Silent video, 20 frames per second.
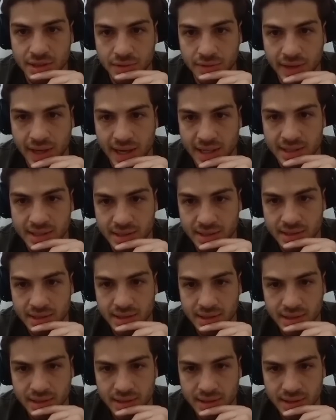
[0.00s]
fast.
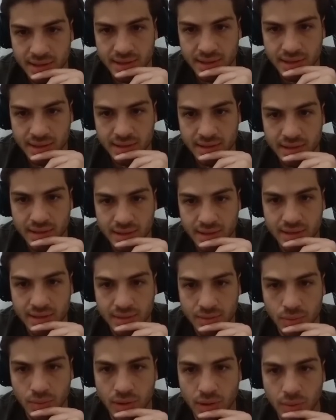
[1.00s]

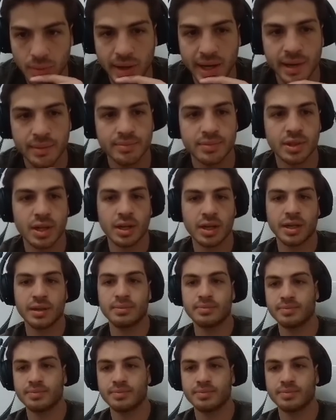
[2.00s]
One away. Darn it.